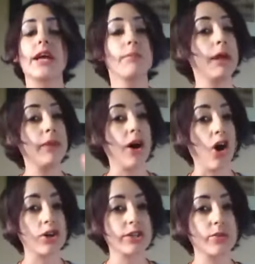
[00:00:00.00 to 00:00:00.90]
may be
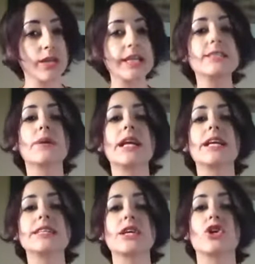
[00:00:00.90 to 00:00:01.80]
hard to release, but it
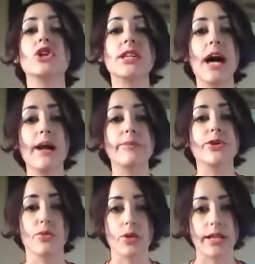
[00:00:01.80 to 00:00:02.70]
is a good time
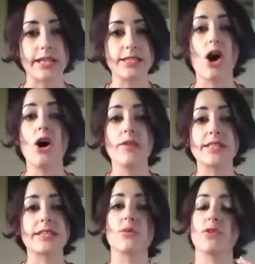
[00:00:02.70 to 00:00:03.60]
to release.
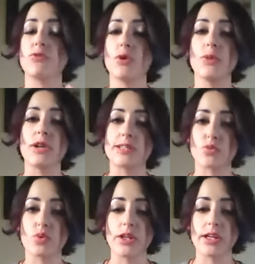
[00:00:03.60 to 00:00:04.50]
Obviously with a full moon, it's
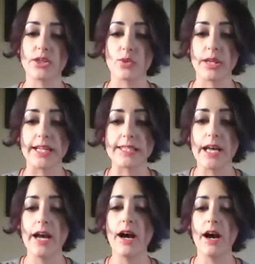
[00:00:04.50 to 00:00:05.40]
really good to release.
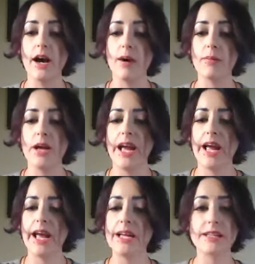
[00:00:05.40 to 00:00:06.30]
And
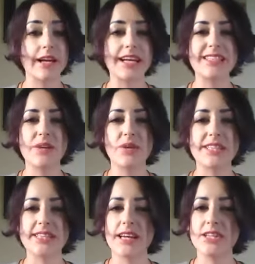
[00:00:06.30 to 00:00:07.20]
like I said, with the
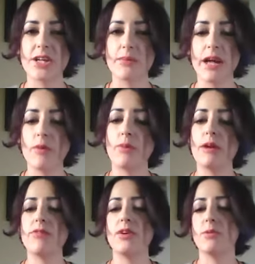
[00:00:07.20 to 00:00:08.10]
sun in Gemini, we
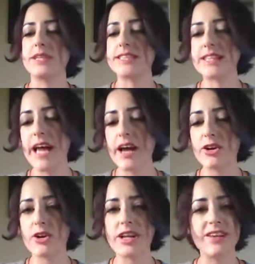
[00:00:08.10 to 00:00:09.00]
may feel a bit
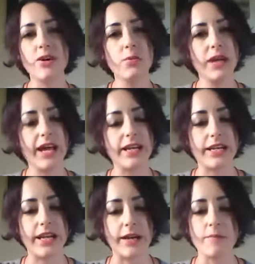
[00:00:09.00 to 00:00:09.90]
scattered, a little bit
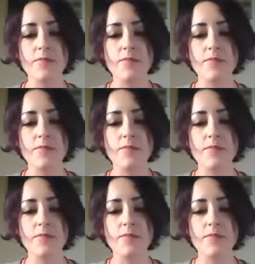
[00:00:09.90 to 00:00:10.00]
ADD.